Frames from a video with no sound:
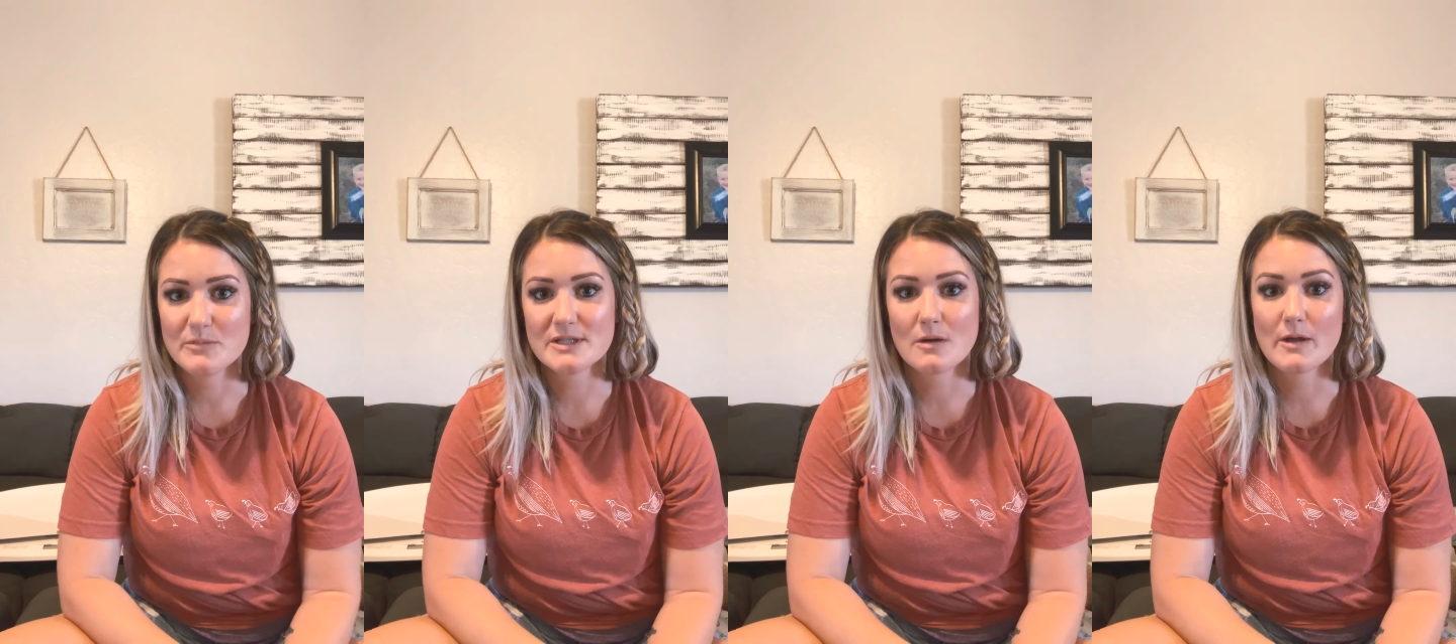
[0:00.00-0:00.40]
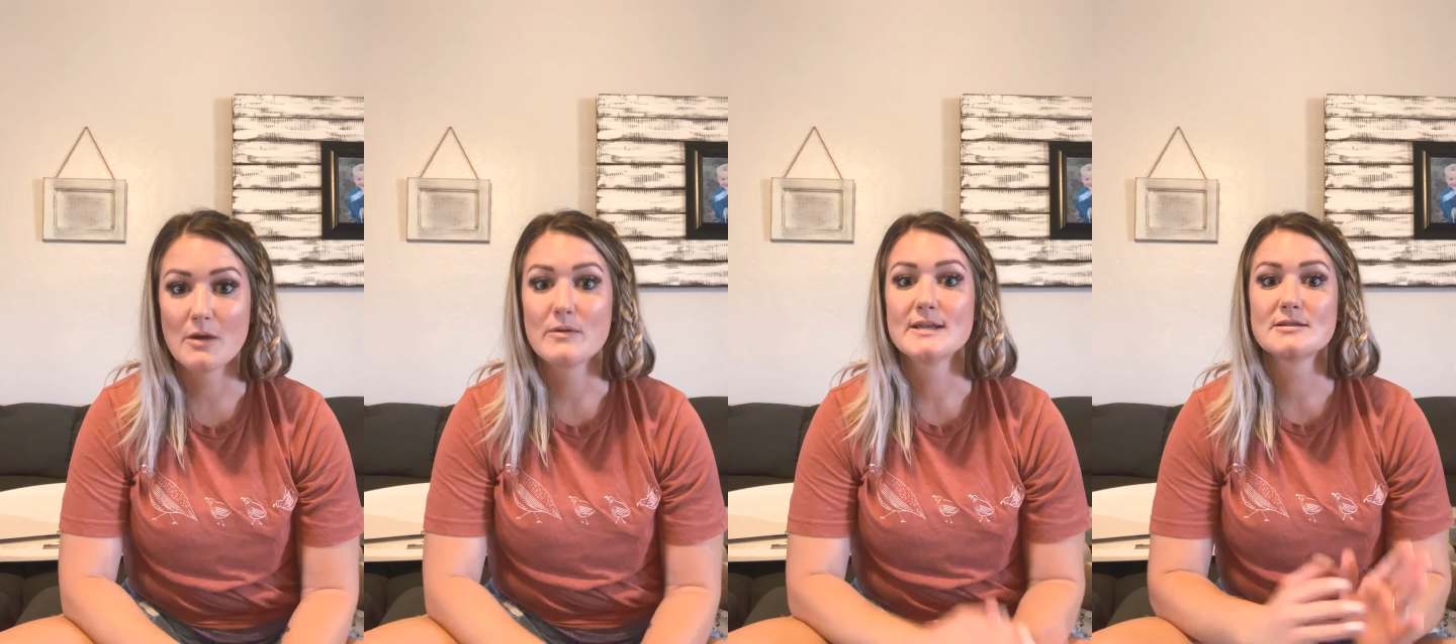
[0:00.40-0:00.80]
So I
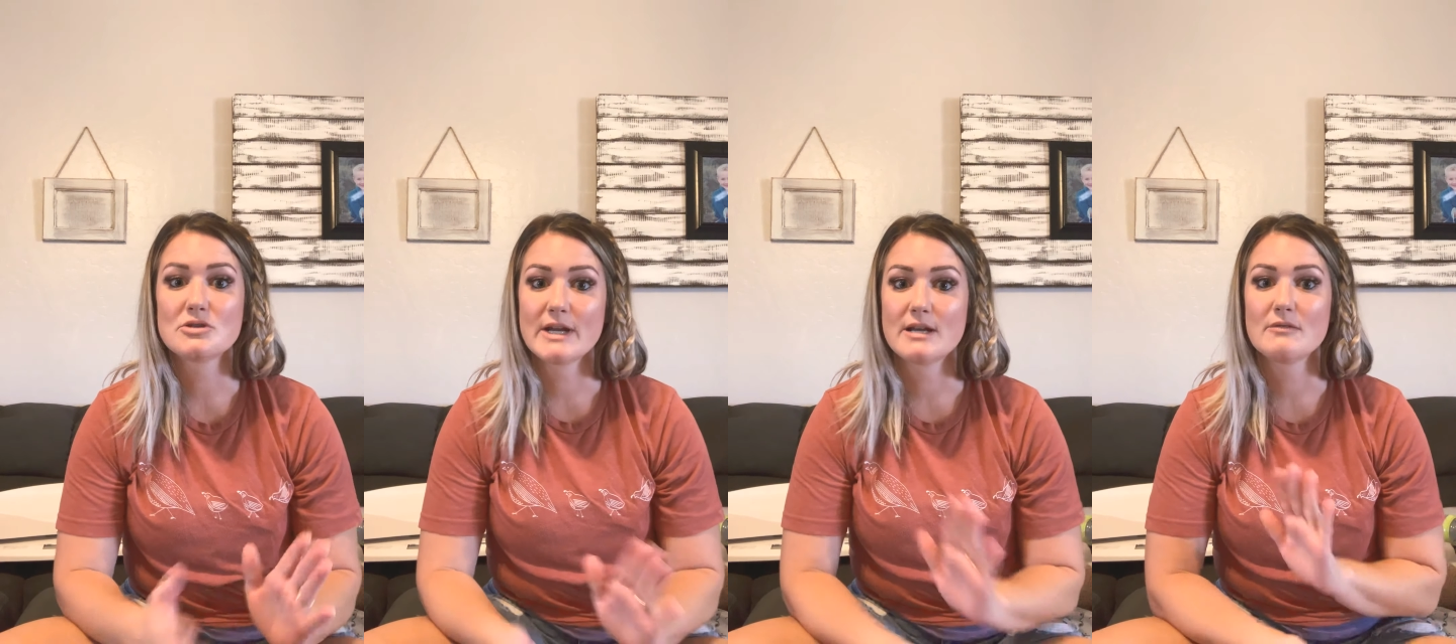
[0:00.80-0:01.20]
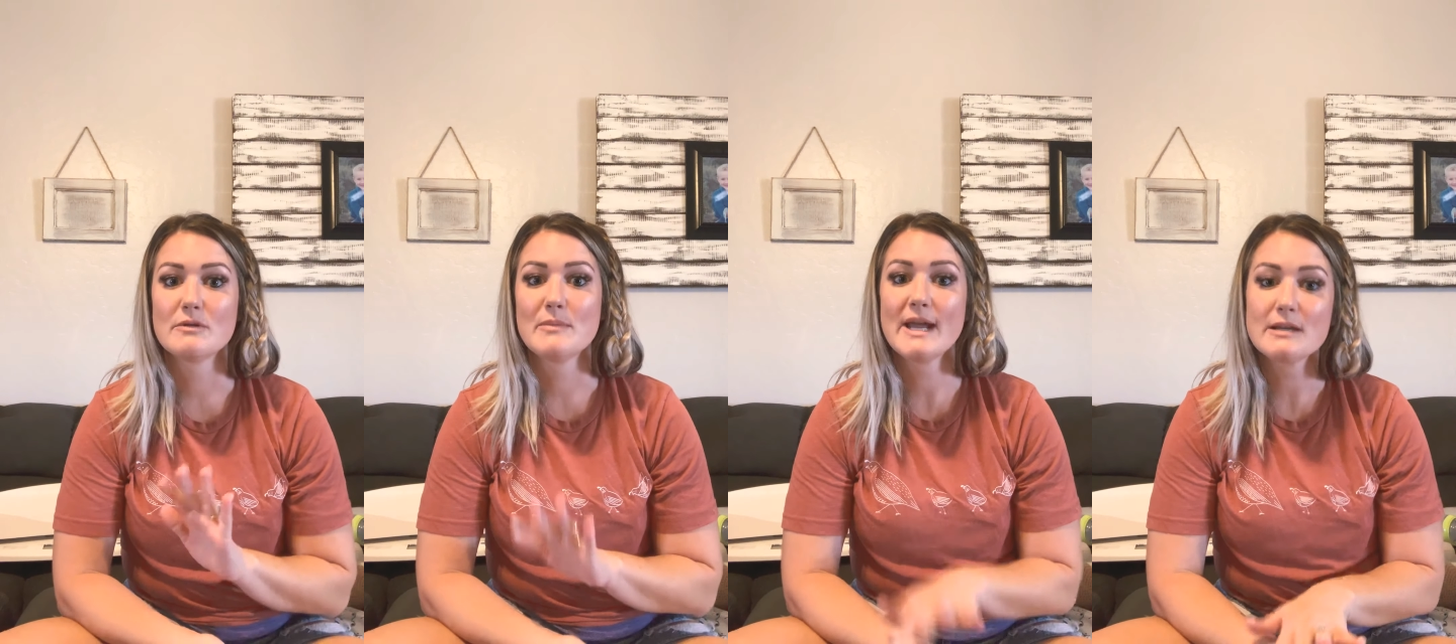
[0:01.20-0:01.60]
always try to
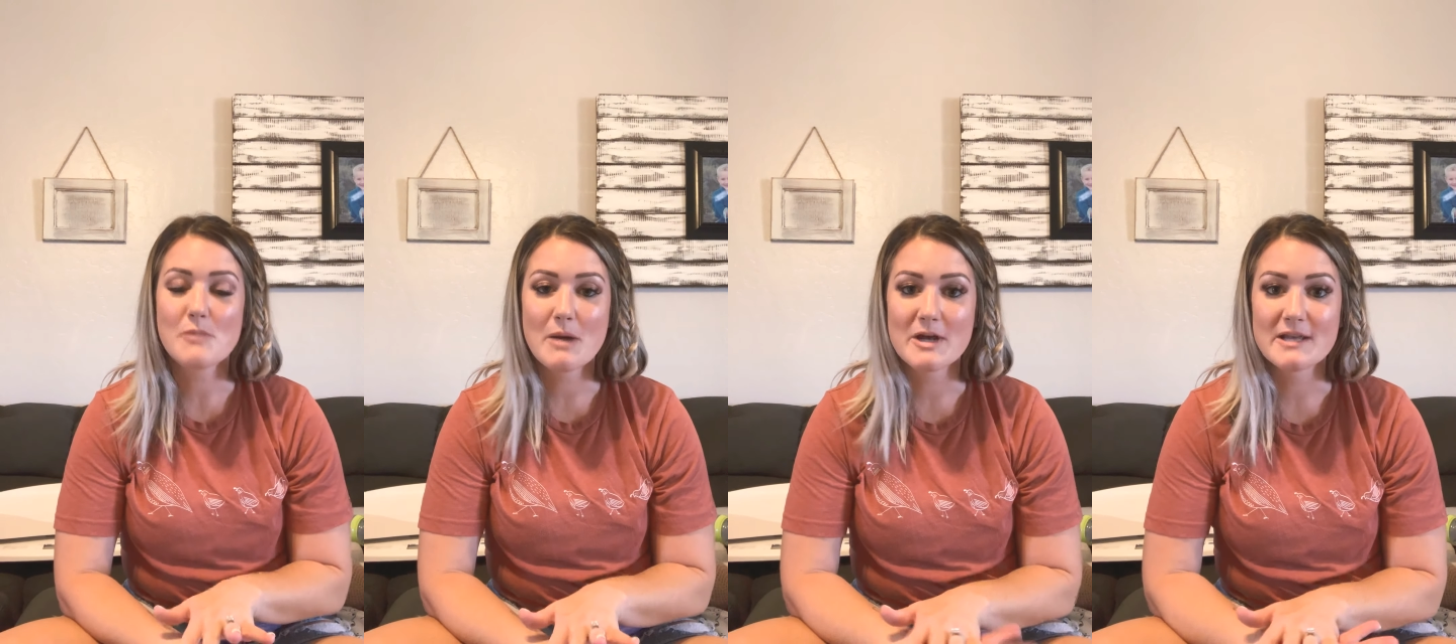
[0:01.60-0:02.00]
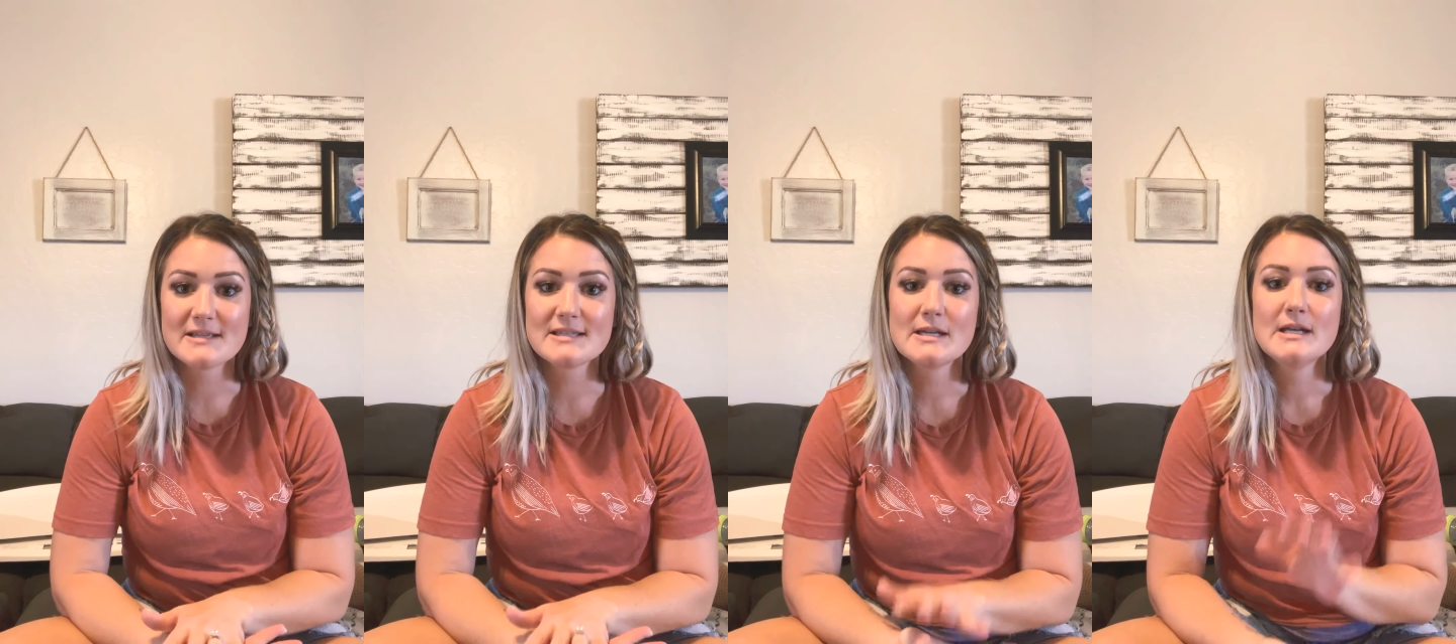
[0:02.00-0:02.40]
remind
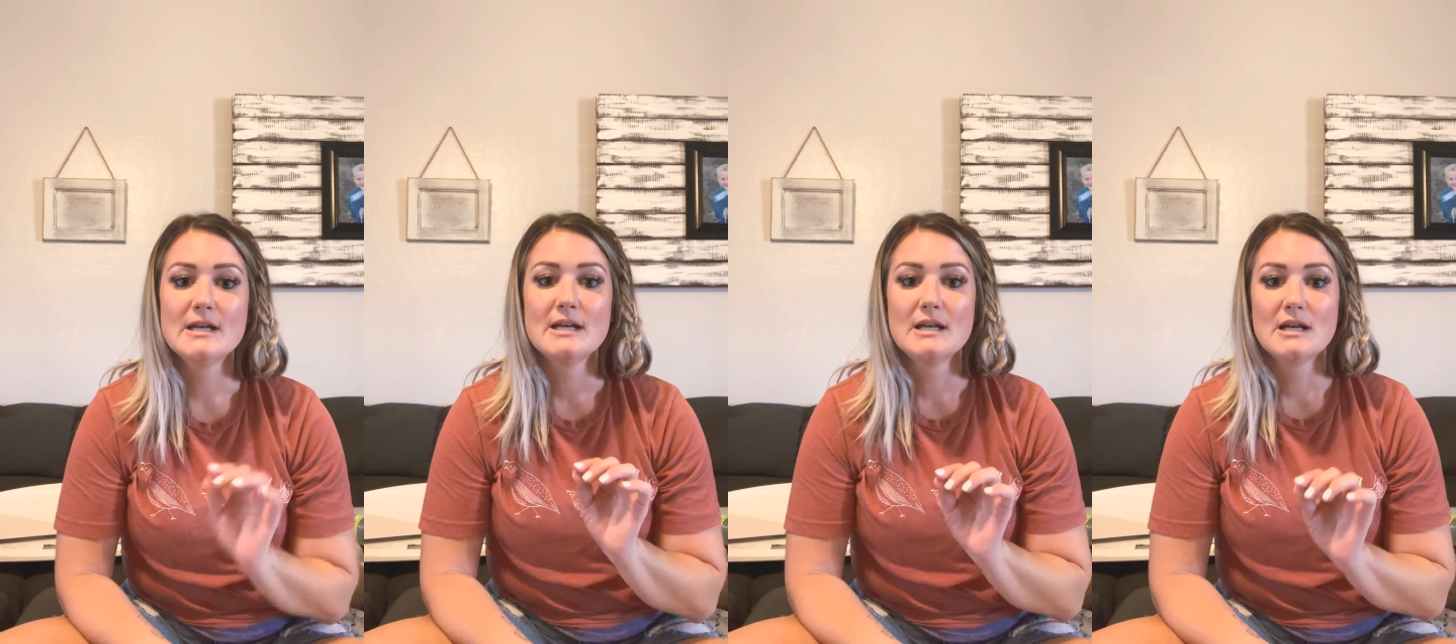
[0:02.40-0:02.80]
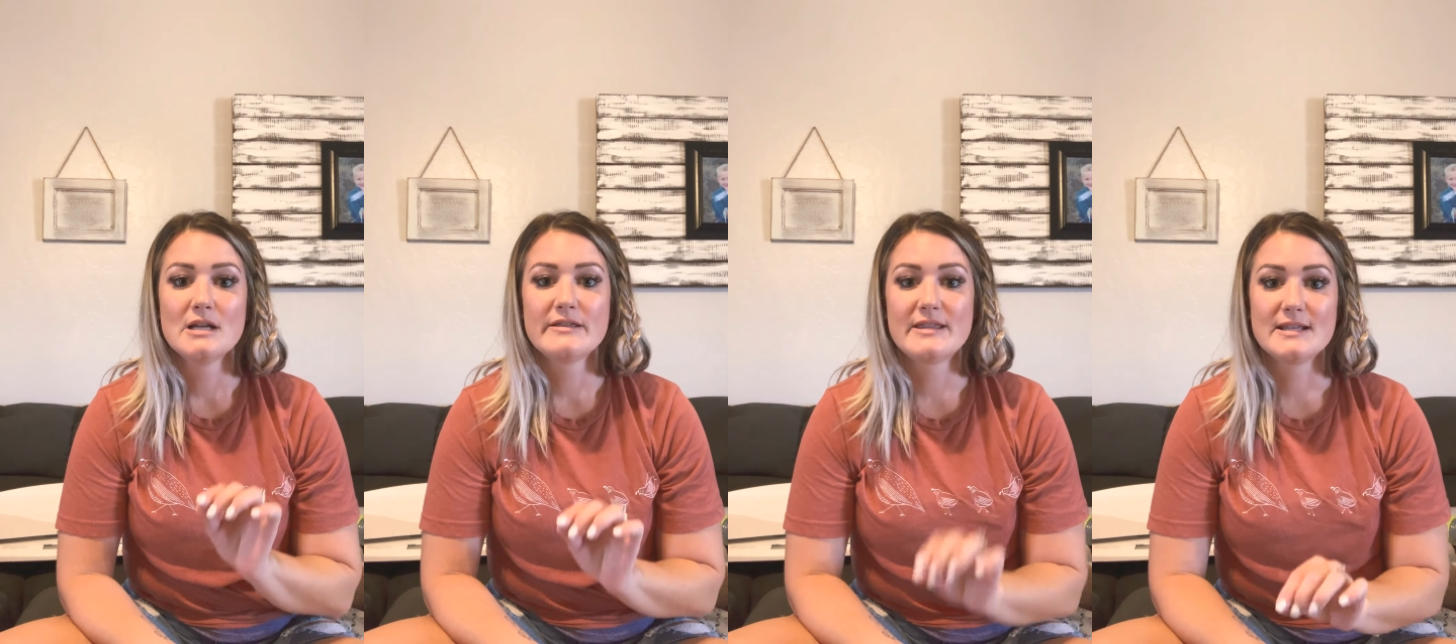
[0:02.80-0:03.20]
mamas,
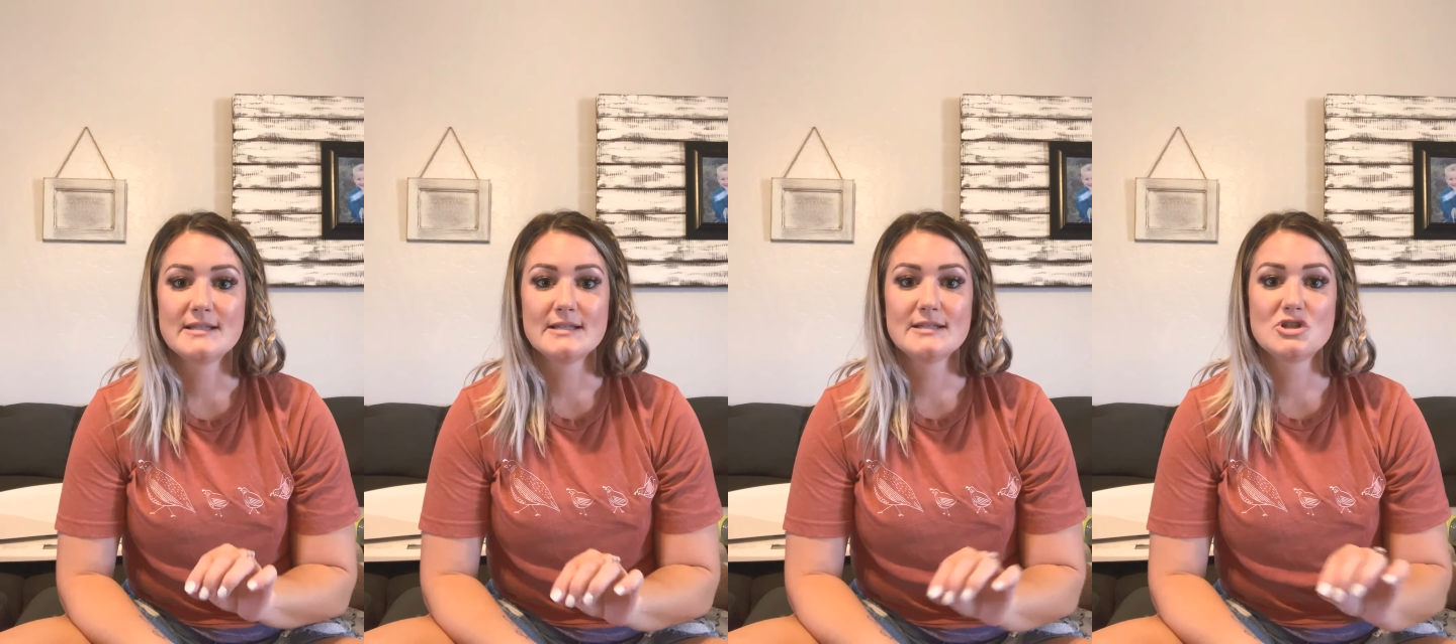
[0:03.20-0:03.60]
this is